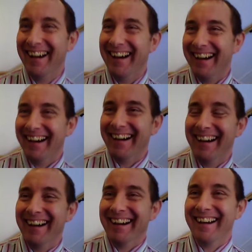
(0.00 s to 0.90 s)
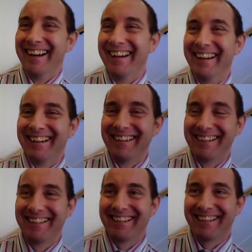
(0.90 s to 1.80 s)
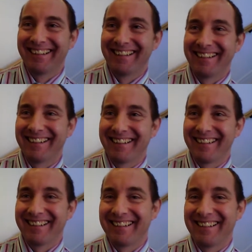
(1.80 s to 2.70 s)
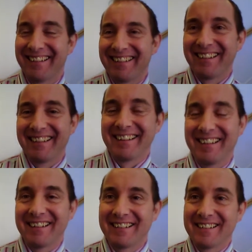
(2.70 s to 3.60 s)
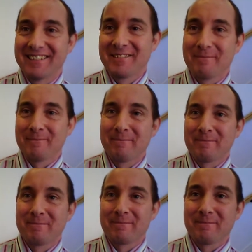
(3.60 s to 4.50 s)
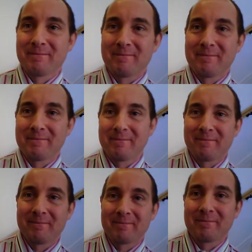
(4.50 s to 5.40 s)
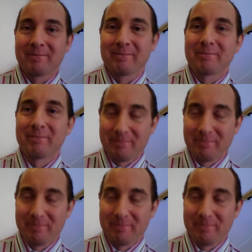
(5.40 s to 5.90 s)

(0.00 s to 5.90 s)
Well, look, it's been really brilliant. I think people really enjoyed listening to you, so great to see you in Birmingham.